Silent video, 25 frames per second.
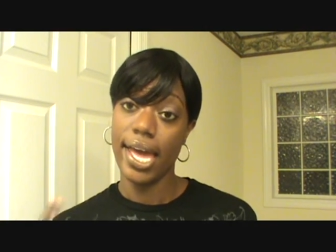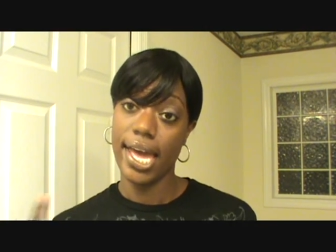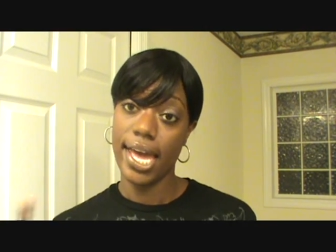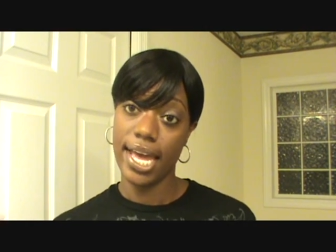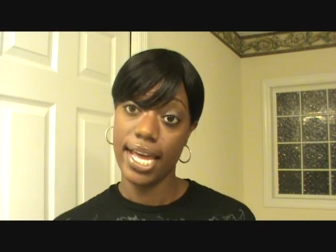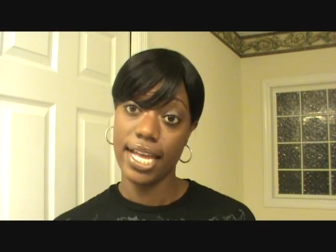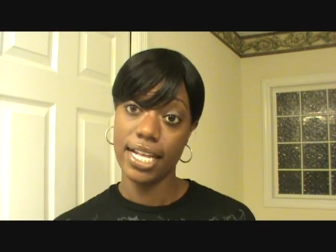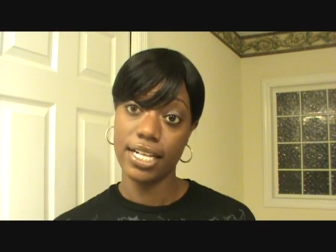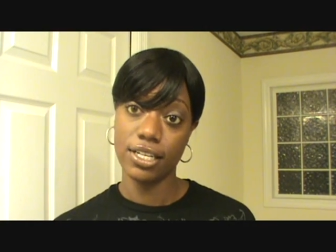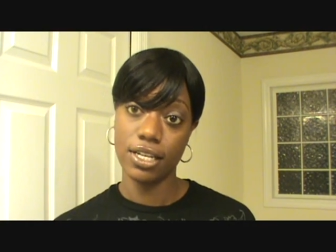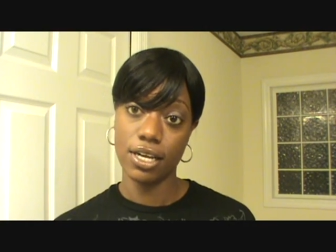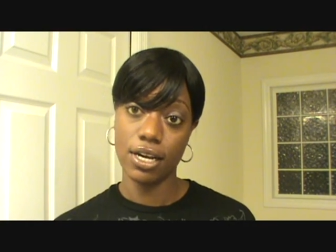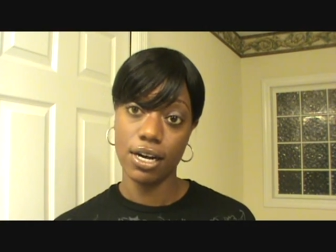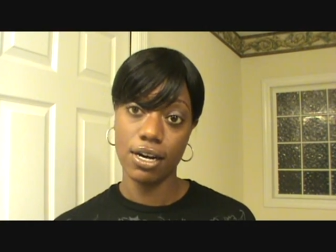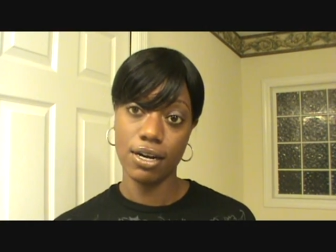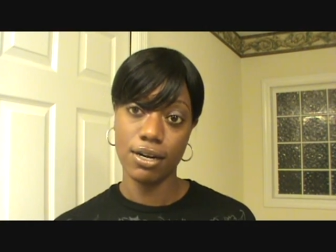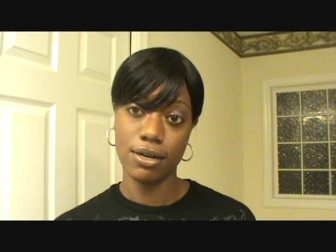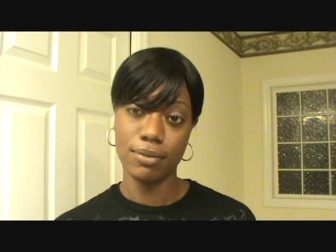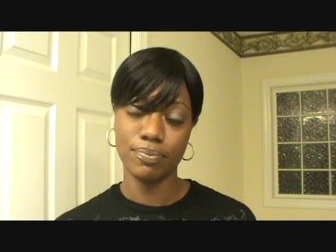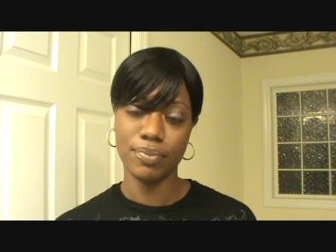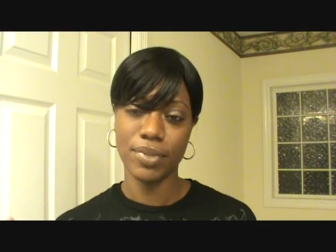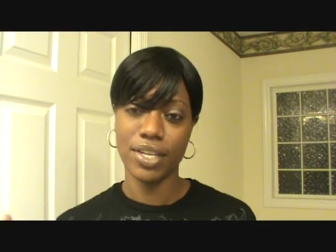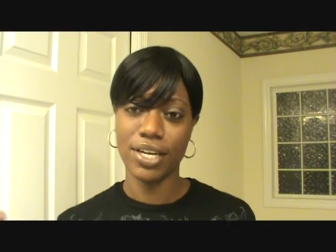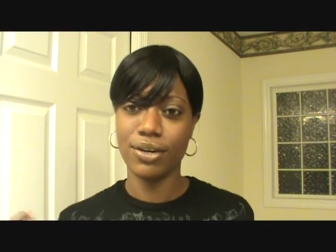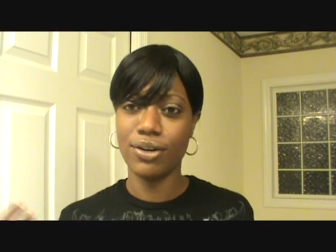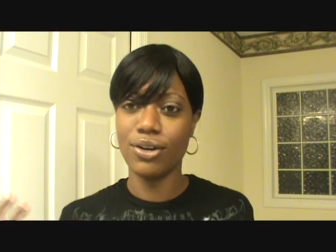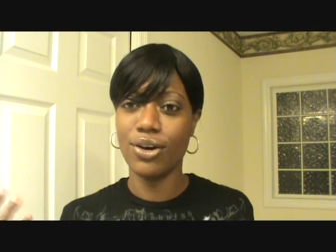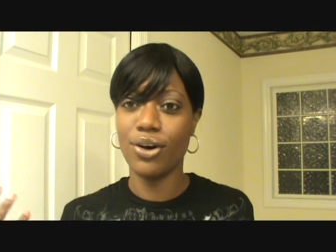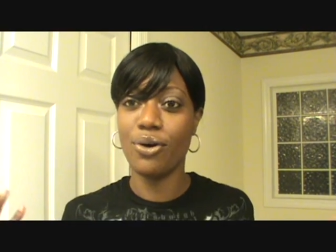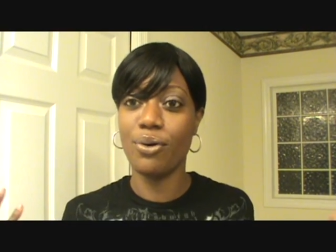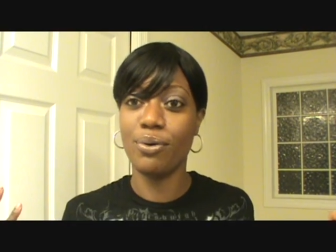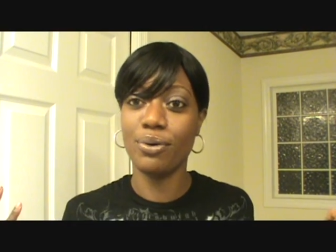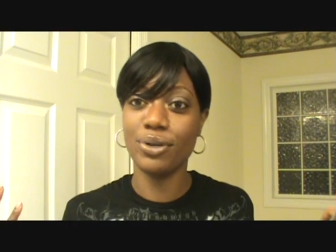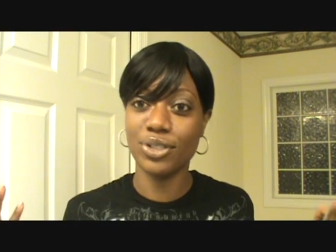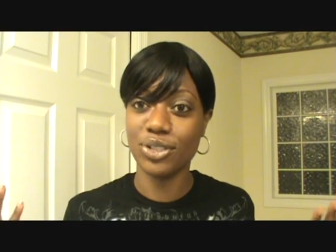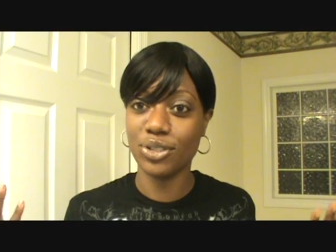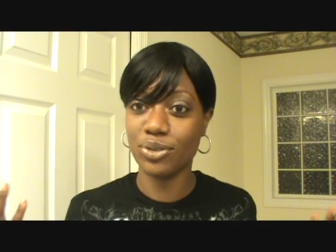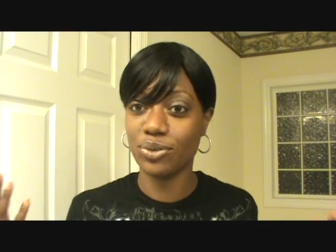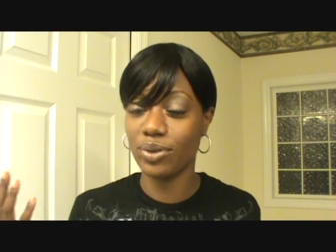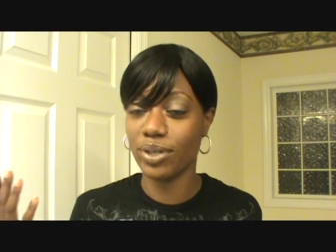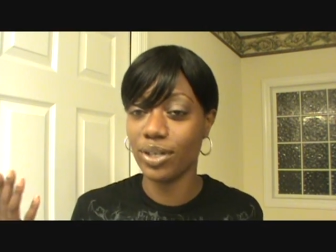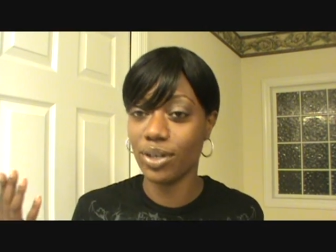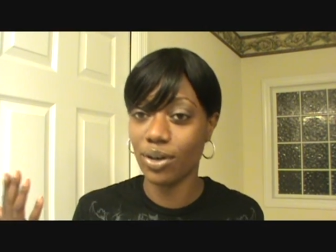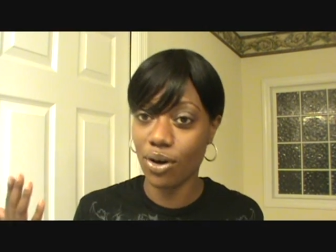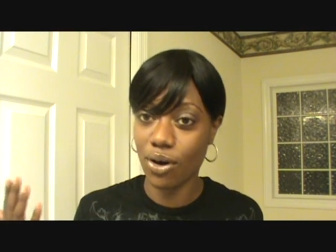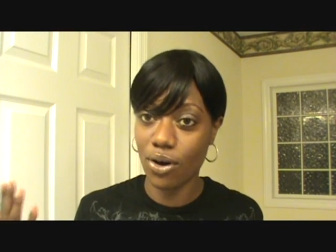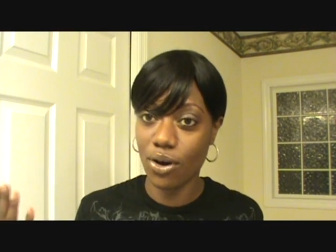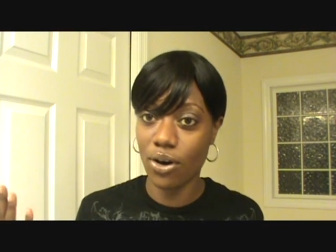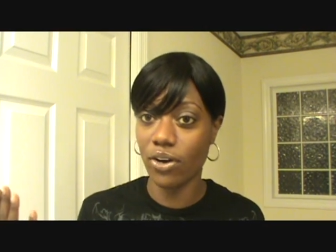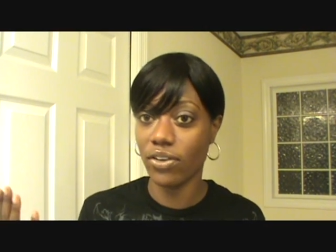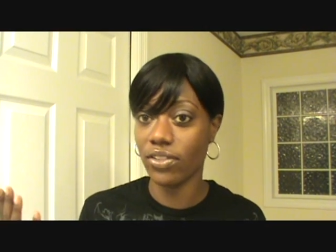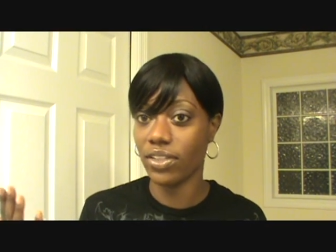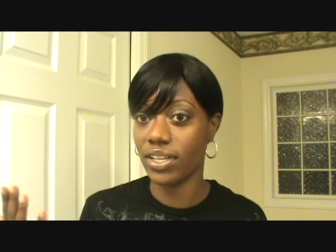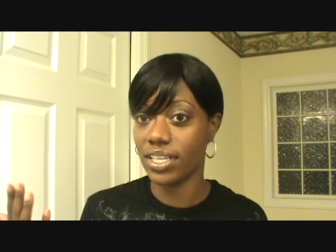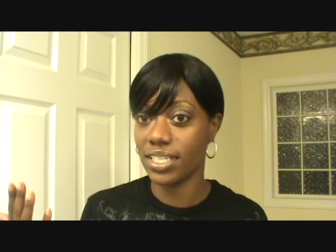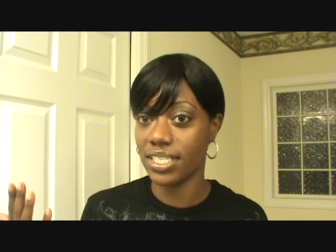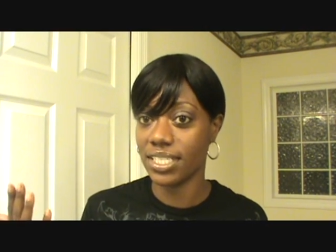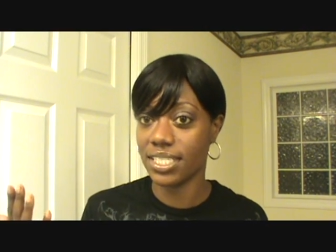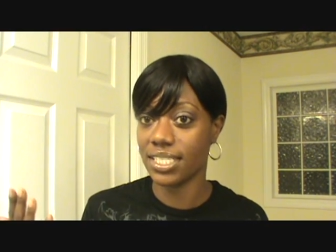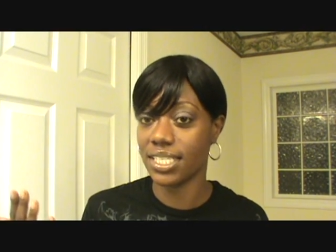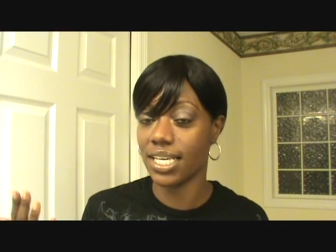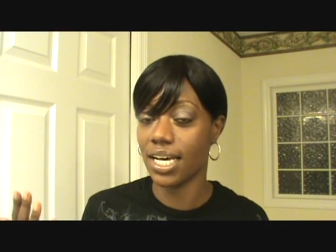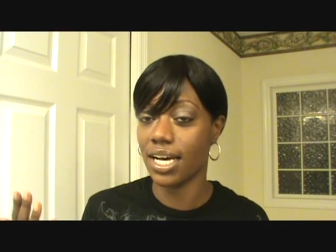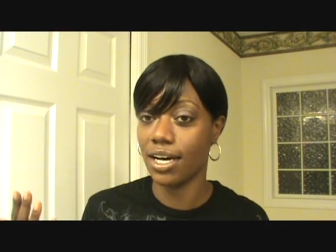And I don't know what you want to call this.